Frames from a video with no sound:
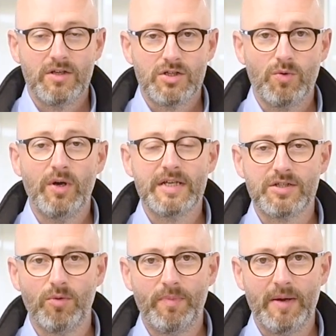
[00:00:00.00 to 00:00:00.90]
So what is
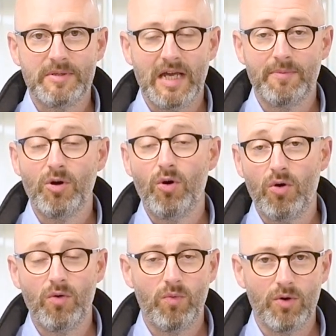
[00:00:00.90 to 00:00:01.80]
gum paper tape
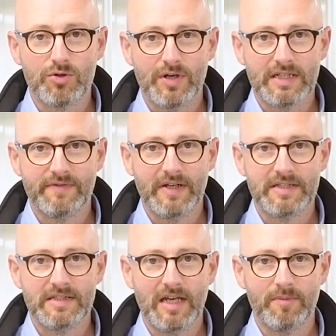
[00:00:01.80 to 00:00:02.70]
or water
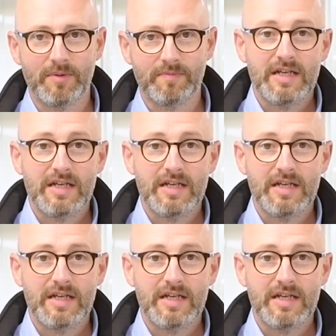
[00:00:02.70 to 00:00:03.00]
activated tape?